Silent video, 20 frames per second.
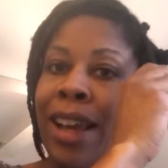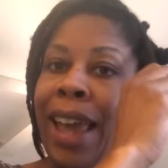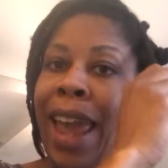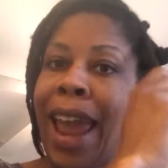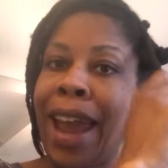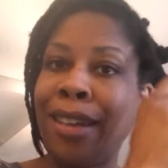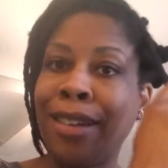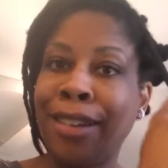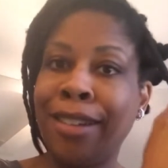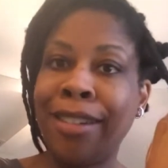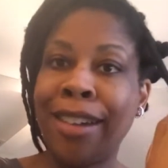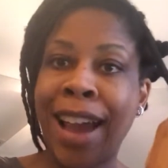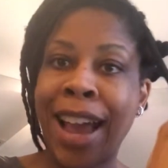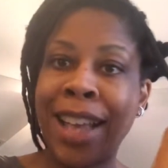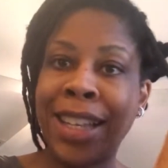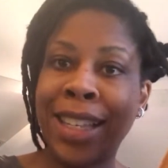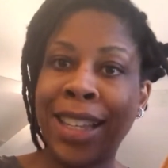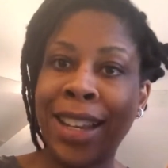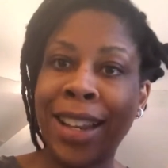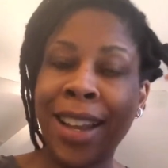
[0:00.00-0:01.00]

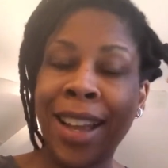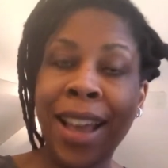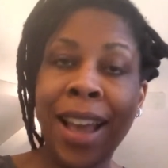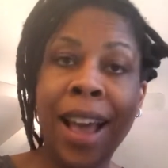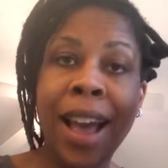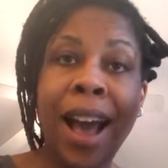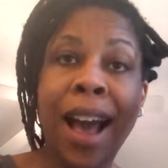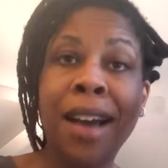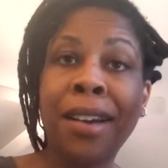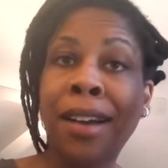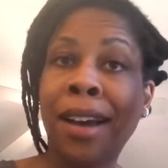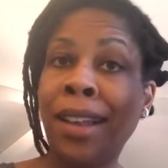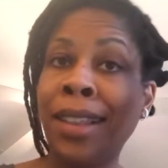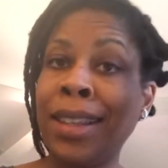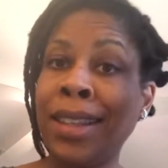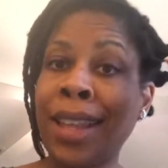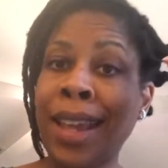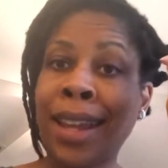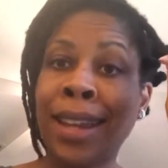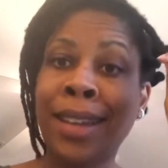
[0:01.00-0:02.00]
categorize it. I call
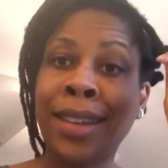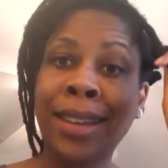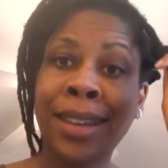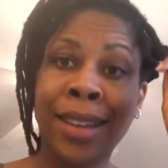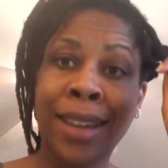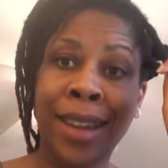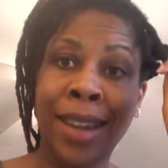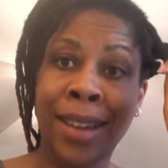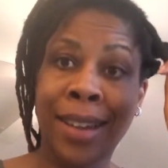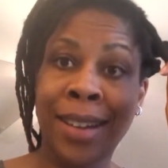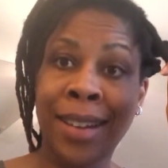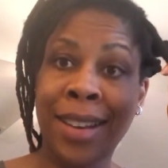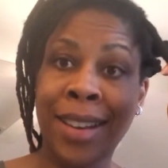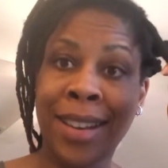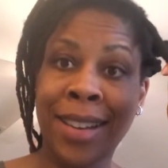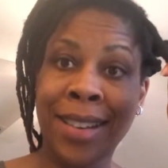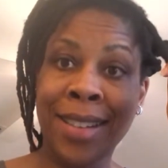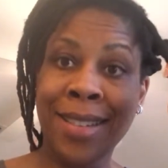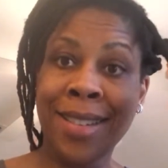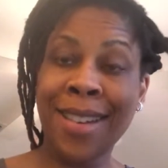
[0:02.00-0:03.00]
it that good hair,
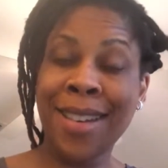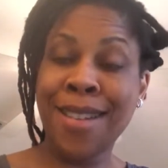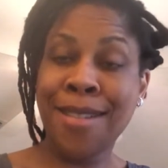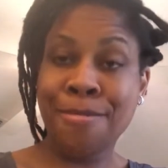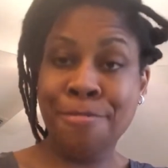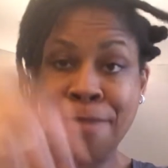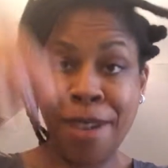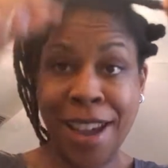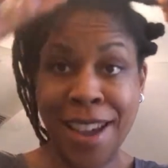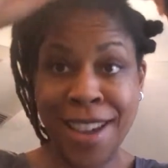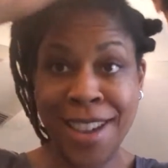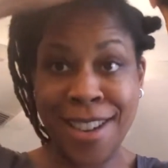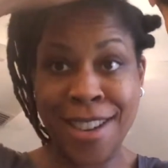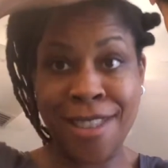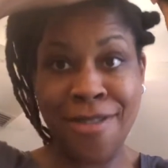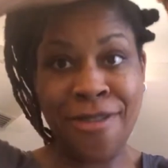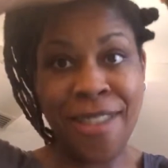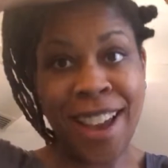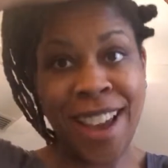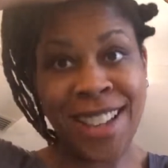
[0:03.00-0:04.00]
honey. My hair
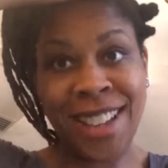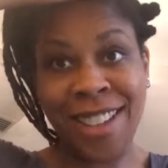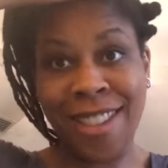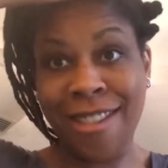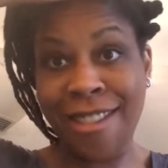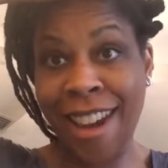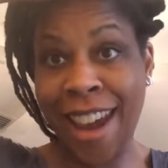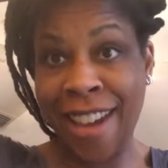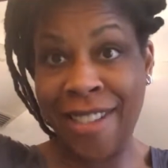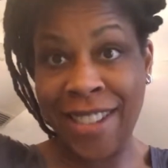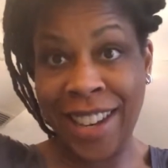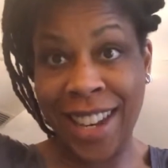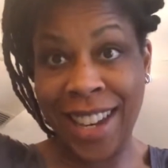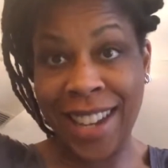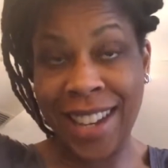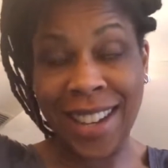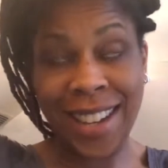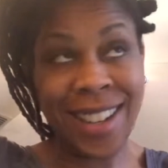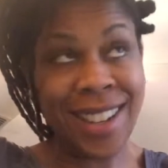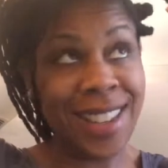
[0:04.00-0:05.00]
defies
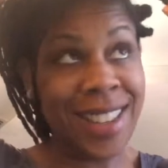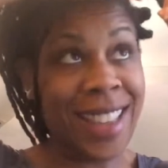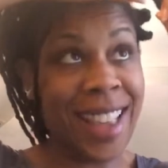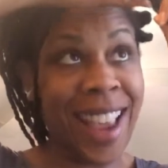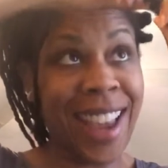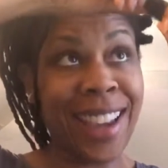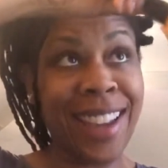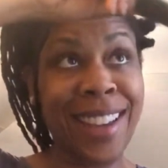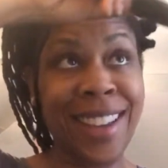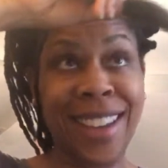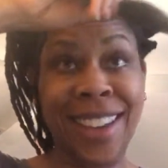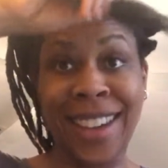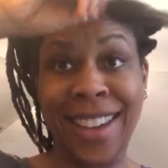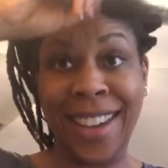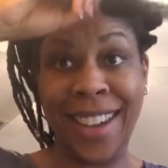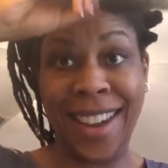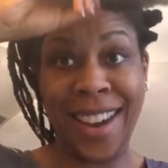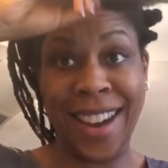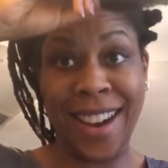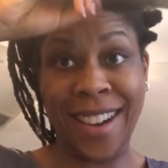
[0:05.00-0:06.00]
gravity. This is that good
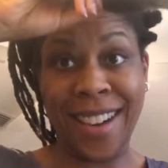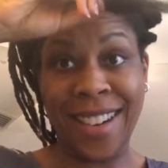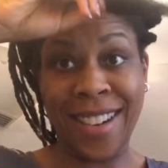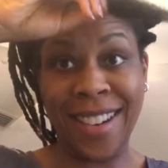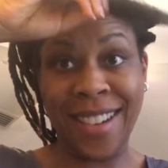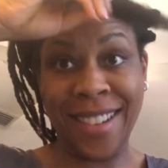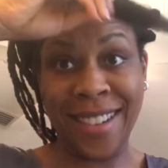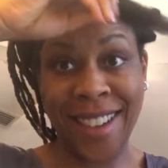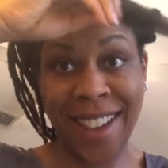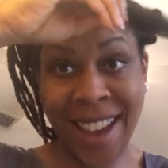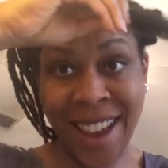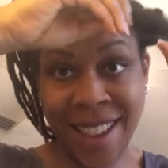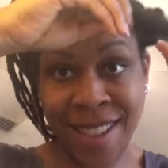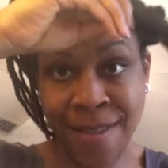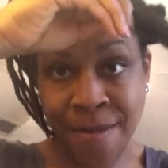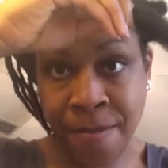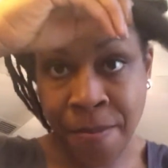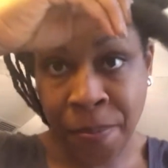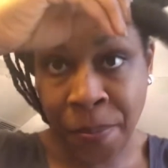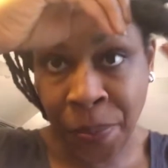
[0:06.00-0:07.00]
hair, okay?
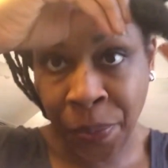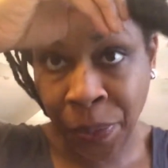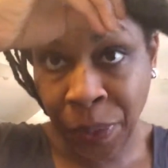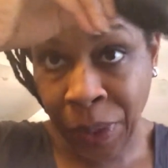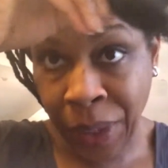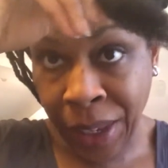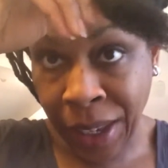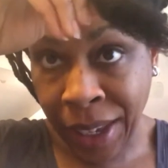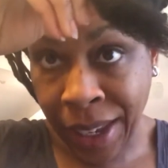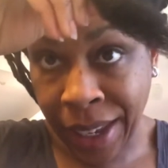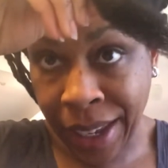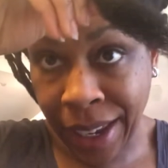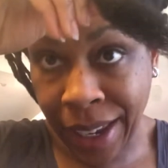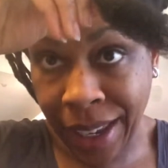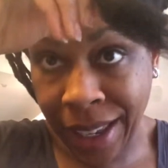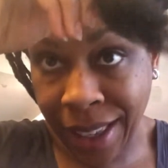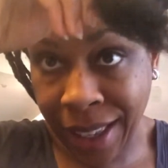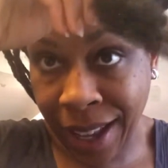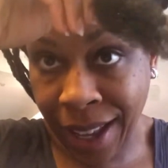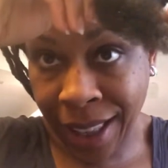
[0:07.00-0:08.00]

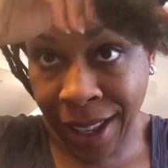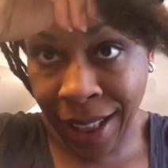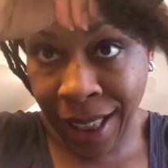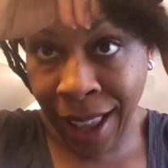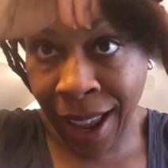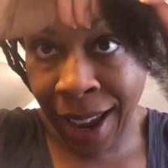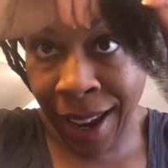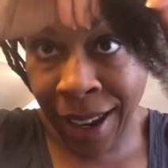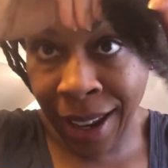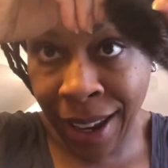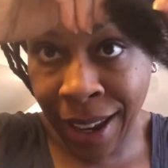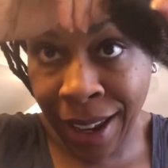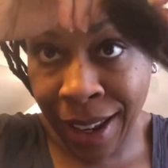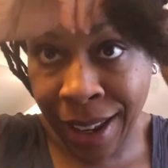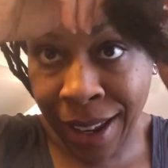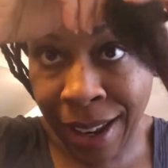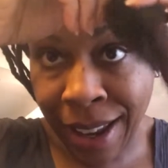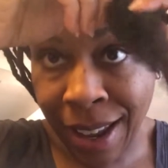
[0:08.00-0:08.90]
It's nothing like it.